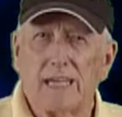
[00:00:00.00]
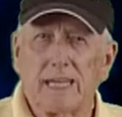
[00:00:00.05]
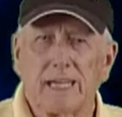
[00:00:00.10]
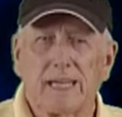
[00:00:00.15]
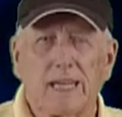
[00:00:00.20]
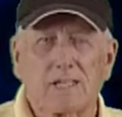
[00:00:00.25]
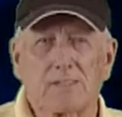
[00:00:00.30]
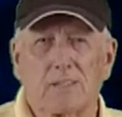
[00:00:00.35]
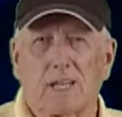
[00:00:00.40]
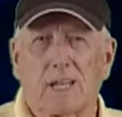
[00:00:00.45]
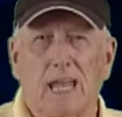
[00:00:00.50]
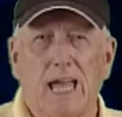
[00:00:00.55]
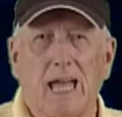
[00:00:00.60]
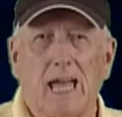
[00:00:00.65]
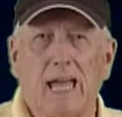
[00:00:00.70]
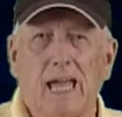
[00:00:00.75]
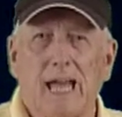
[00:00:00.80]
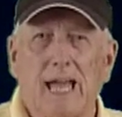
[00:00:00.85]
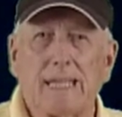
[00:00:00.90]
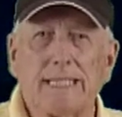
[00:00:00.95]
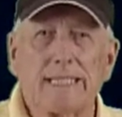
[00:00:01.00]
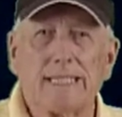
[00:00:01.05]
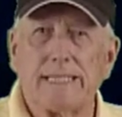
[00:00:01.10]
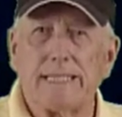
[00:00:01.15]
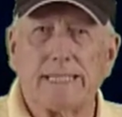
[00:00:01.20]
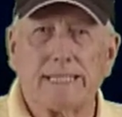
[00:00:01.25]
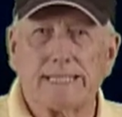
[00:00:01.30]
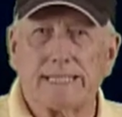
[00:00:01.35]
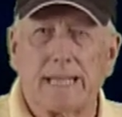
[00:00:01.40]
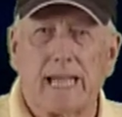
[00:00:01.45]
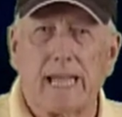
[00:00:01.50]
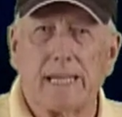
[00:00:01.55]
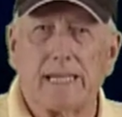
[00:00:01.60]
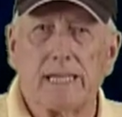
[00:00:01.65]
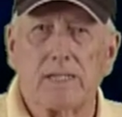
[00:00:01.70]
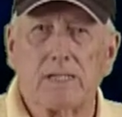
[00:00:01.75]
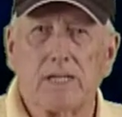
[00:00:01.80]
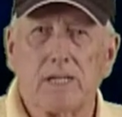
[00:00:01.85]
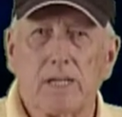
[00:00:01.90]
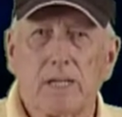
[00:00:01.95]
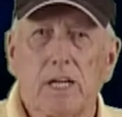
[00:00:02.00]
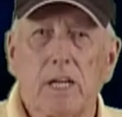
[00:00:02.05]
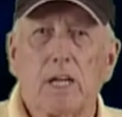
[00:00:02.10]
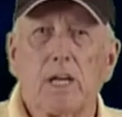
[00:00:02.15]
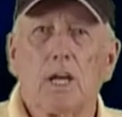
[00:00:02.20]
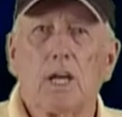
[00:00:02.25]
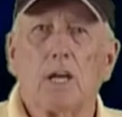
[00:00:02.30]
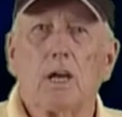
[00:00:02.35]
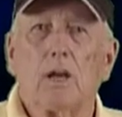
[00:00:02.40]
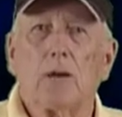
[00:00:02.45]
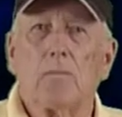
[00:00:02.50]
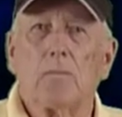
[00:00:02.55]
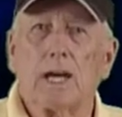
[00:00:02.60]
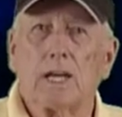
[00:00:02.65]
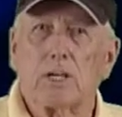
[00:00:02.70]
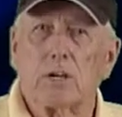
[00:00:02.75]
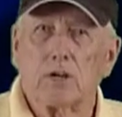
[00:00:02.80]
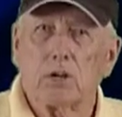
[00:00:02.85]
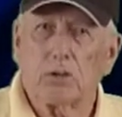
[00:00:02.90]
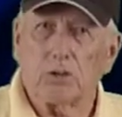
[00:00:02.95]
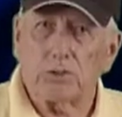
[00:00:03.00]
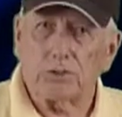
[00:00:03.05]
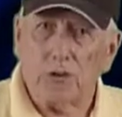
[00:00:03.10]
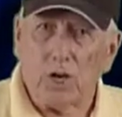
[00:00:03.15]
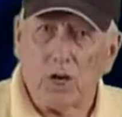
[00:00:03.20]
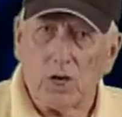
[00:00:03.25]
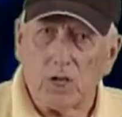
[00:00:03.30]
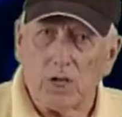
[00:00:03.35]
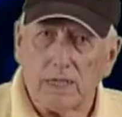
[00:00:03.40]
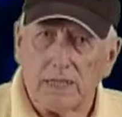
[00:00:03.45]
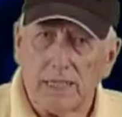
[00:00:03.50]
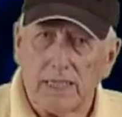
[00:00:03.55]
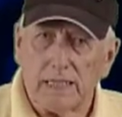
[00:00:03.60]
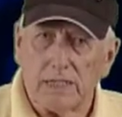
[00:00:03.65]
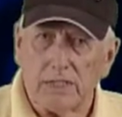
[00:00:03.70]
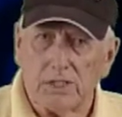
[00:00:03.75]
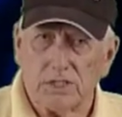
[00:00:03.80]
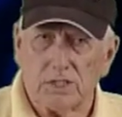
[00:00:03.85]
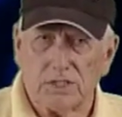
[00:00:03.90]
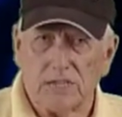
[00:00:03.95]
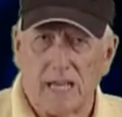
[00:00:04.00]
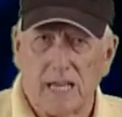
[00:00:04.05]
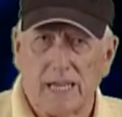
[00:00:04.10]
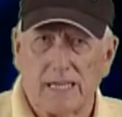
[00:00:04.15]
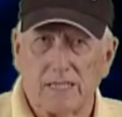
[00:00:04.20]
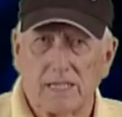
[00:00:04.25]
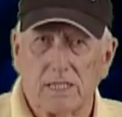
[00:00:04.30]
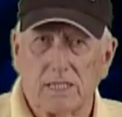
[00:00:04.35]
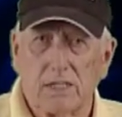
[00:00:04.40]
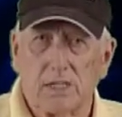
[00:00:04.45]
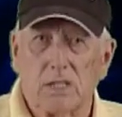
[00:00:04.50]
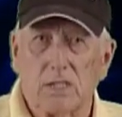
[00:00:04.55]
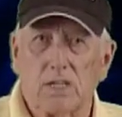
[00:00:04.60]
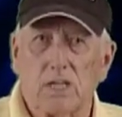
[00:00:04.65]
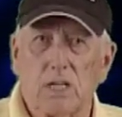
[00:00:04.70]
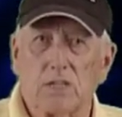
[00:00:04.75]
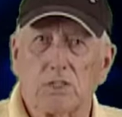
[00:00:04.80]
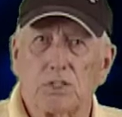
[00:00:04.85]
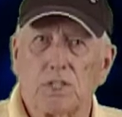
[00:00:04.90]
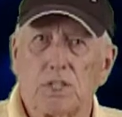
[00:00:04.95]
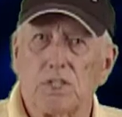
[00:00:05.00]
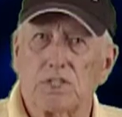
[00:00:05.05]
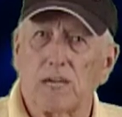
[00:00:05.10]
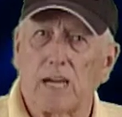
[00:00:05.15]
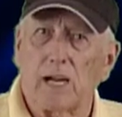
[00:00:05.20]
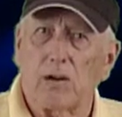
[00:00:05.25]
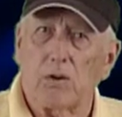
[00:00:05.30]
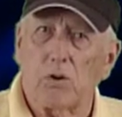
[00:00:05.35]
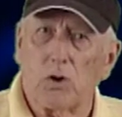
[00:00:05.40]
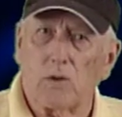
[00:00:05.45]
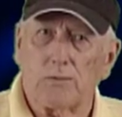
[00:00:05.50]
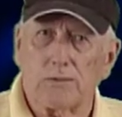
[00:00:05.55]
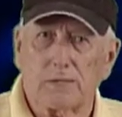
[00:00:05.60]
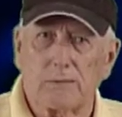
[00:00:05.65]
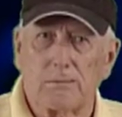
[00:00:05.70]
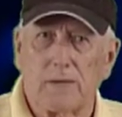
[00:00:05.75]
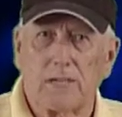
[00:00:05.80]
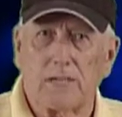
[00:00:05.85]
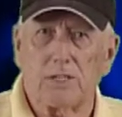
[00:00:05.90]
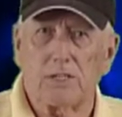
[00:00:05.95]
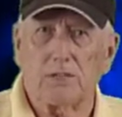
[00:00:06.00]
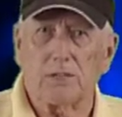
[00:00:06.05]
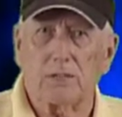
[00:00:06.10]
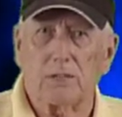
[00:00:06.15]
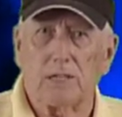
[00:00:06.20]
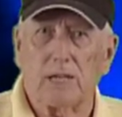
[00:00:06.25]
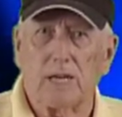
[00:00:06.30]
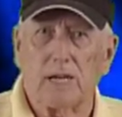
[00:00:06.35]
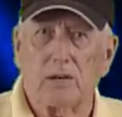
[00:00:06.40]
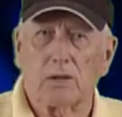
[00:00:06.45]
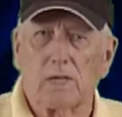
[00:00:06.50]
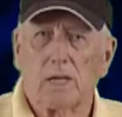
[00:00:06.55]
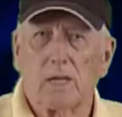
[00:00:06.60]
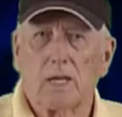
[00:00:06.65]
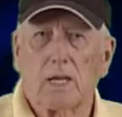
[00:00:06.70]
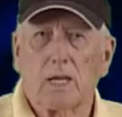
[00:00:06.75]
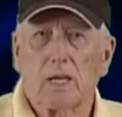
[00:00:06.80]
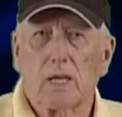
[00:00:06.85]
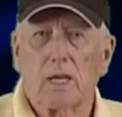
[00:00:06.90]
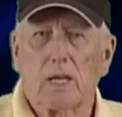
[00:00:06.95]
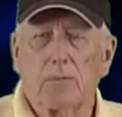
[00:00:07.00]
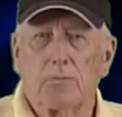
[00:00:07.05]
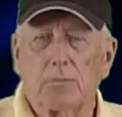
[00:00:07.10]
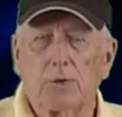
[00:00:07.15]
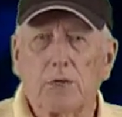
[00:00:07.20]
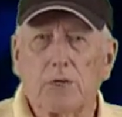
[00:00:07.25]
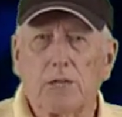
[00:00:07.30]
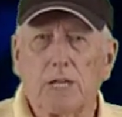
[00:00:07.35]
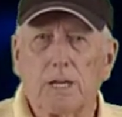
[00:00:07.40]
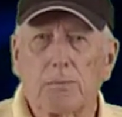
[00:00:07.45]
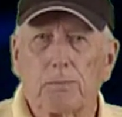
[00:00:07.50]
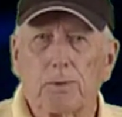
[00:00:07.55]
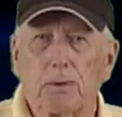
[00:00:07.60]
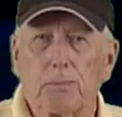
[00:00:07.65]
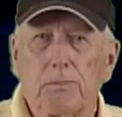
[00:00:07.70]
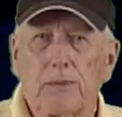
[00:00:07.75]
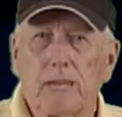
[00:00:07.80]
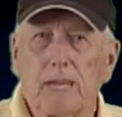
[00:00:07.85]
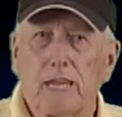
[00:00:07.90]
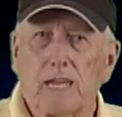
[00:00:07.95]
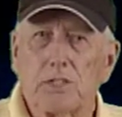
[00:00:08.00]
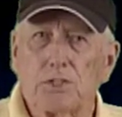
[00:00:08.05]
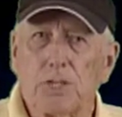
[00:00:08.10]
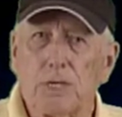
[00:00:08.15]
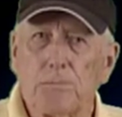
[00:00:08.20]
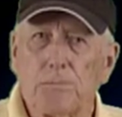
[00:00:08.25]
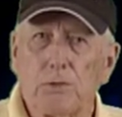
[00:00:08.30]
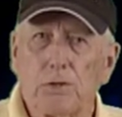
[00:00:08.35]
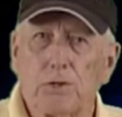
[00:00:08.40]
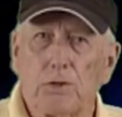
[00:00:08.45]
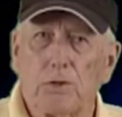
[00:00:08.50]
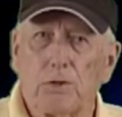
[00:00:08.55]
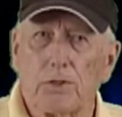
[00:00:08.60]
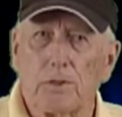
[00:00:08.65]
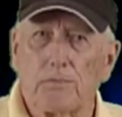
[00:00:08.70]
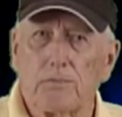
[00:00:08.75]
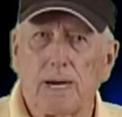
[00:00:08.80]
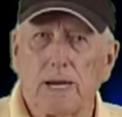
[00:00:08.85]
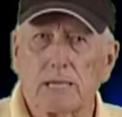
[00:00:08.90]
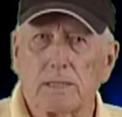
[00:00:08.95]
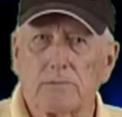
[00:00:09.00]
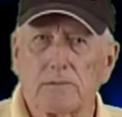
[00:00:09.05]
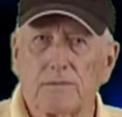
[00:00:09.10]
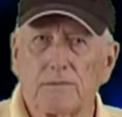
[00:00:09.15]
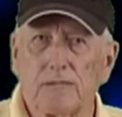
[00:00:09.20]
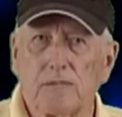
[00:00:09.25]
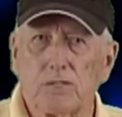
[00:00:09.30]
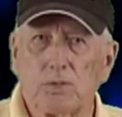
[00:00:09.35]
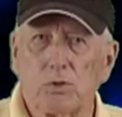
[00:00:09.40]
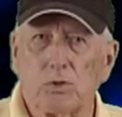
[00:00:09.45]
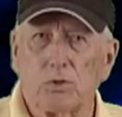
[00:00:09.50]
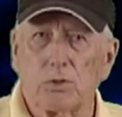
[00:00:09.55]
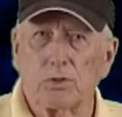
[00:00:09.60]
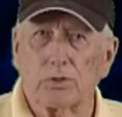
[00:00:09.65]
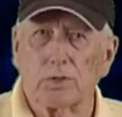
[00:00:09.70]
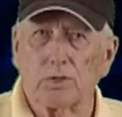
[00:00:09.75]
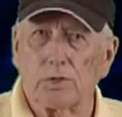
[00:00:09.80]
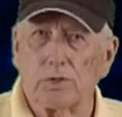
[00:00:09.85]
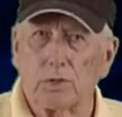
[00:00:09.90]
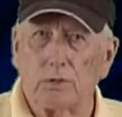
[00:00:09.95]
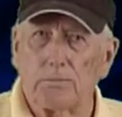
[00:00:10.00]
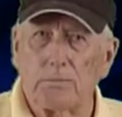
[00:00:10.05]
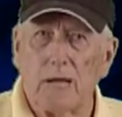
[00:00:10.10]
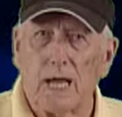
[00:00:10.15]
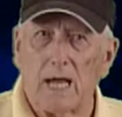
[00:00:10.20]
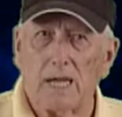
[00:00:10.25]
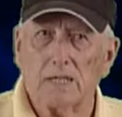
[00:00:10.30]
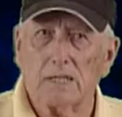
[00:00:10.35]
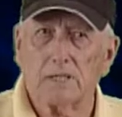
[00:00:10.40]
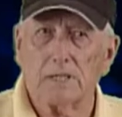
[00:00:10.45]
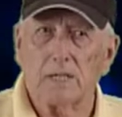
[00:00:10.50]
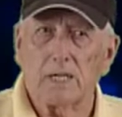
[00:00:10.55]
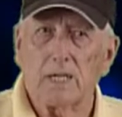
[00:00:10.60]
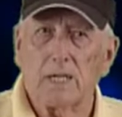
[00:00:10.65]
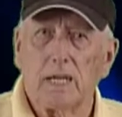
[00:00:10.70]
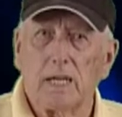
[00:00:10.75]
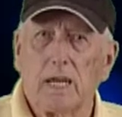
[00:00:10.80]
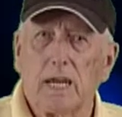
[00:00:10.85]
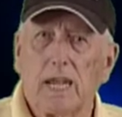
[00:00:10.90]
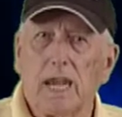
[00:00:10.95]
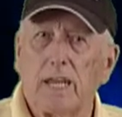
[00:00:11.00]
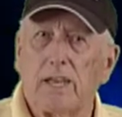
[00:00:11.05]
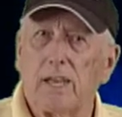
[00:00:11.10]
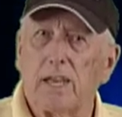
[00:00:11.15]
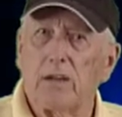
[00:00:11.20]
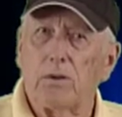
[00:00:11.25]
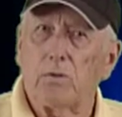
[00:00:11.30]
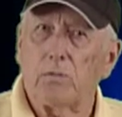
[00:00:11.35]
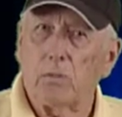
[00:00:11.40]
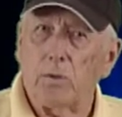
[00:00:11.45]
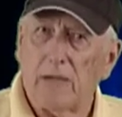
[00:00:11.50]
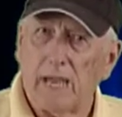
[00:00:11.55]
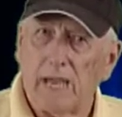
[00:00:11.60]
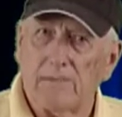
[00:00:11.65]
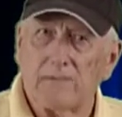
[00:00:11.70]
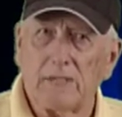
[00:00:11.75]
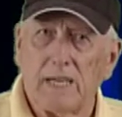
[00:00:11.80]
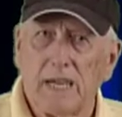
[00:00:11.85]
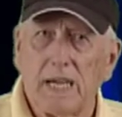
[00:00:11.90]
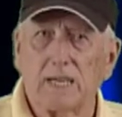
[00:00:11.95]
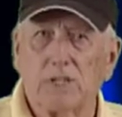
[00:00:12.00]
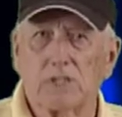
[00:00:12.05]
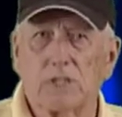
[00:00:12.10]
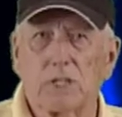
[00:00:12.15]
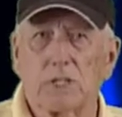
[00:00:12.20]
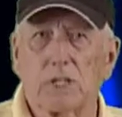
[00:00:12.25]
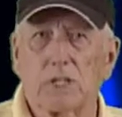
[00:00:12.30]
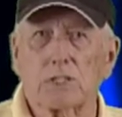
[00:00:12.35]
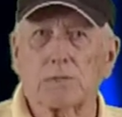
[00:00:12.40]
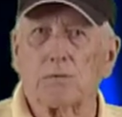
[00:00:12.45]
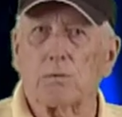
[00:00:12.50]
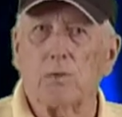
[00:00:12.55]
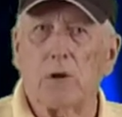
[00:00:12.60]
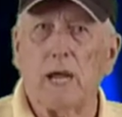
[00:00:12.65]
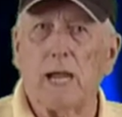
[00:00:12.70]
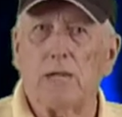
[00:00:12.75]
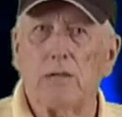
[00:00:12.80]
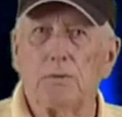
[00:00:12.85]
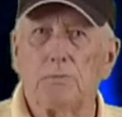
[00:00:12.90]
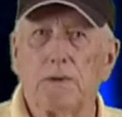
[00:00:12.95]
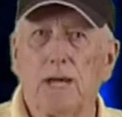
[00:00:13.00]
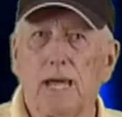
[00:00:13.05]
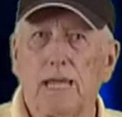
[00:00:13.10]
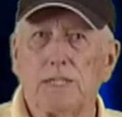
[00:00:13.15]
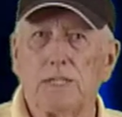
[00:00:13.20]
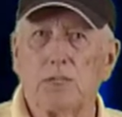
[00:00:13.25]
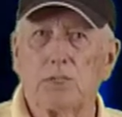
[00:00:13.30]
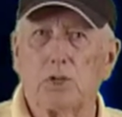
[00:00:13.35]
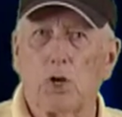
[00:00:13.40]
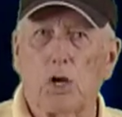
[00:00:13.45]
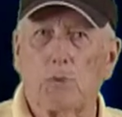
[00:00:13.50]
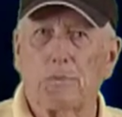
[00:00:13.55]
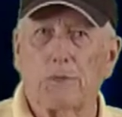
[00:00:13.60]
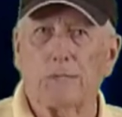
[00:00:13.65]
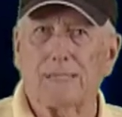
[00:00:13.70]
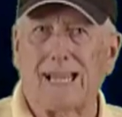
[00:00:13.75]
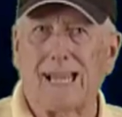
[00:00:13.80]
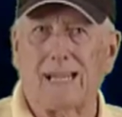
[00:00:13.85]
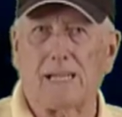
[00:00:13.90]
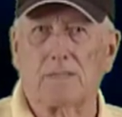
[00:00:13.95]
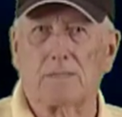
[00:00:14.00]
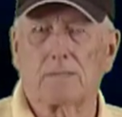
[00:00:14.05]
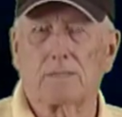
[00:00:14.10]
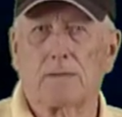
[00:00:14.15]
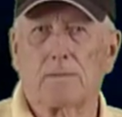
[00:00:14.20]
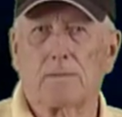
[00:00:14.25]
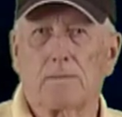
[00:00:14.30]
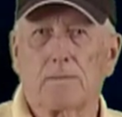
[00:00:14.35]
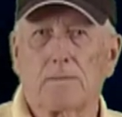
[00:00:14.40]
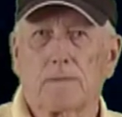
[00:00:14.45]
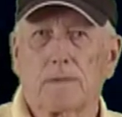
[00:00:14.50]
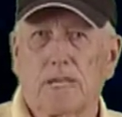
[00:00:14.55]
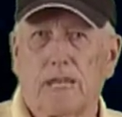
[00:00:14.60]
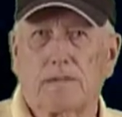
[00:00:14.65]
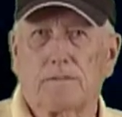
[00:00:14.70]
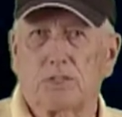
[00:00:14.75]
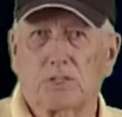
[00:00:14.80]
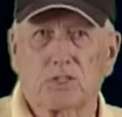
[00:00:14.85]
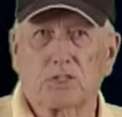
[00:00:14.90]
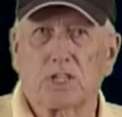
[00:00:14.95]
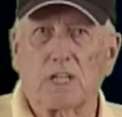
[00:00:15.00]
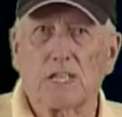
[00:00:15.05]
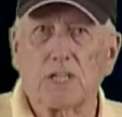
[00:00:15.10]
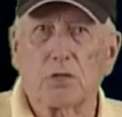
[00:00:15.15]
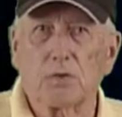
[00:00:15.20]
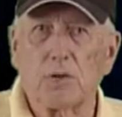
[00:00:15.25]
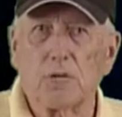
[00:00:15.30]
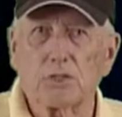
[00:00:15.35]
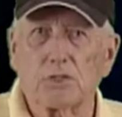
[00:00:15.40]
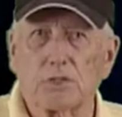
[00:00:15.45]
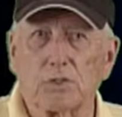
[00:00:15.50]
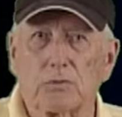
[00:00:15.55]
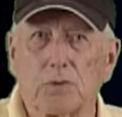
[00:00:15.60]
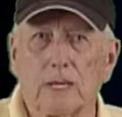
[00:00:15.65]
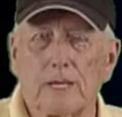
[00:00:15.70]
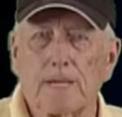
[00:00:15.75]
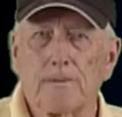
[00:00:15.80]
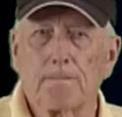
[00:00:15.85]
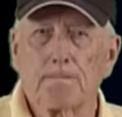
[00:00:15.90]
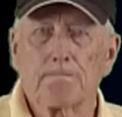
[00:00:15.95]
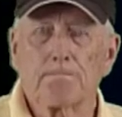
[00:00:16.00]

and that's a lie, I didn't design it. My girl Darlene designed it, and she's our office manager and our bookkeeper. And she put on the bottom of each order a little box, and we have to ask the customer, why are you buying these carpet tiles? Kind of a silly question, right?